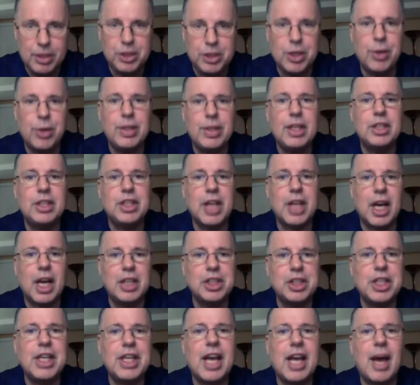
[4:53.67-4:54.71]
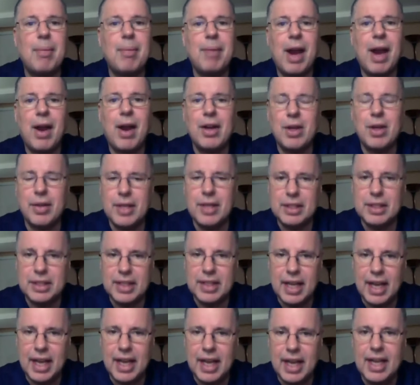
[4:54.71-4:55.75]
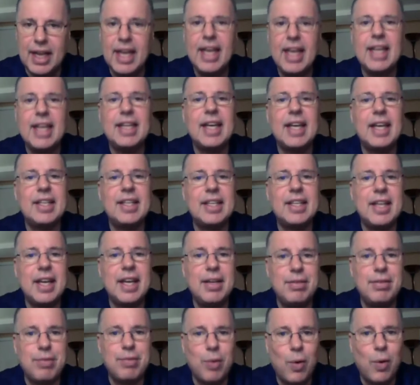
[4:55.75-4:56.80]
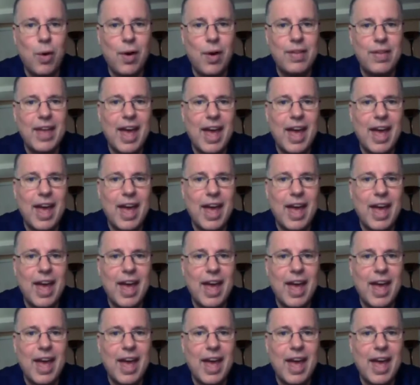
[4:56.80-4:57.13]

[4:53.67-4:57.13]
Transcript: But Joni and Chachi got married on this day, 1984.